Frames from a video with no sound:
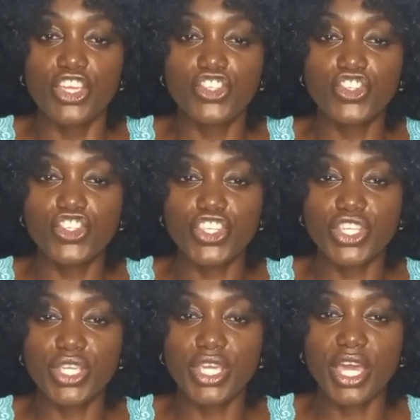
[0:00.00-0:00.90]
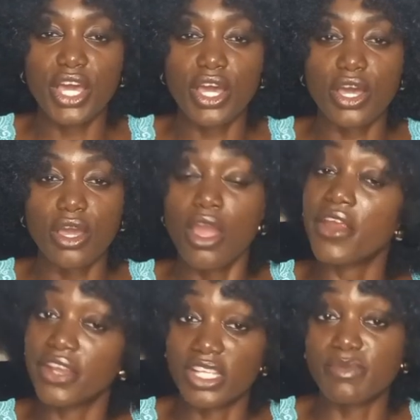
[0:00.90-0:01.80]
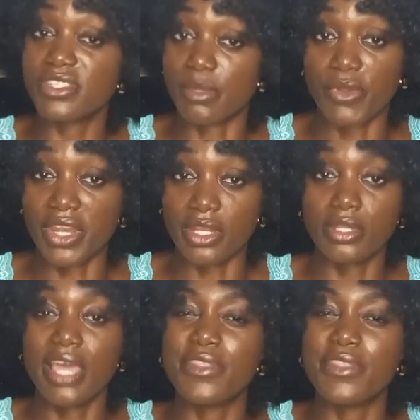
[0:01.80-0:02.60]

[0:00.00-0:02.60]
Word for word: she uh, her and her husband separated